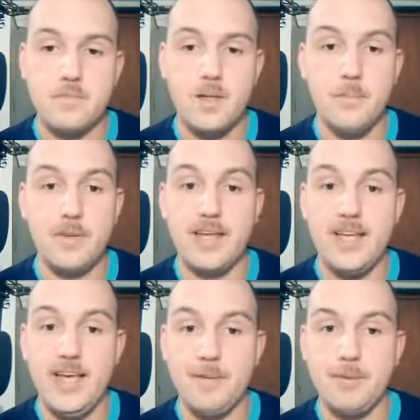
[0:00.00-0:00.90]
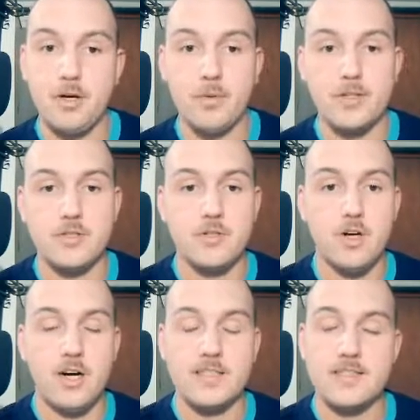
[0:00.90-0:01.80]
But they keep their original
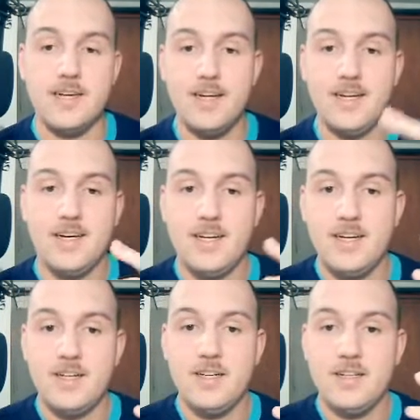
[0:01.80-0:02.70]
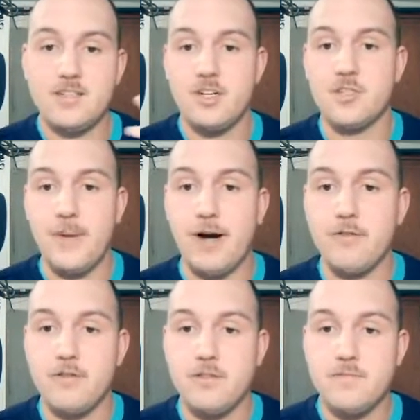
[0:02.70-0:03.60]
cost. This card's powerful.